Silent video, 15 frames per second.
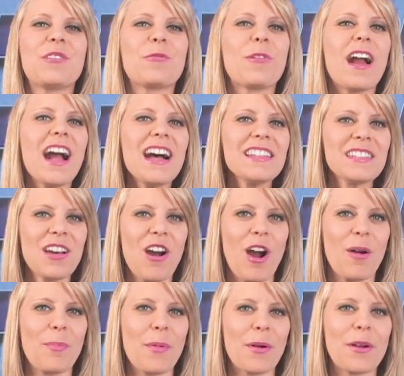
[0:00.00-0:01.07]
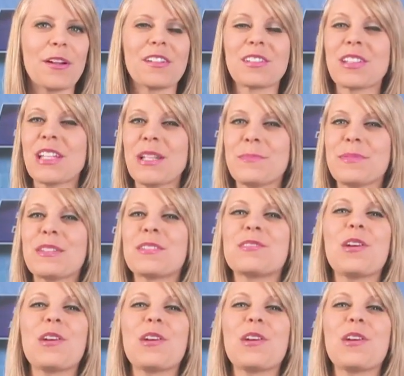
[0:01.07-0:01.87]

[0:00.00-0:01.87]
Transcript: Grasshopper leaps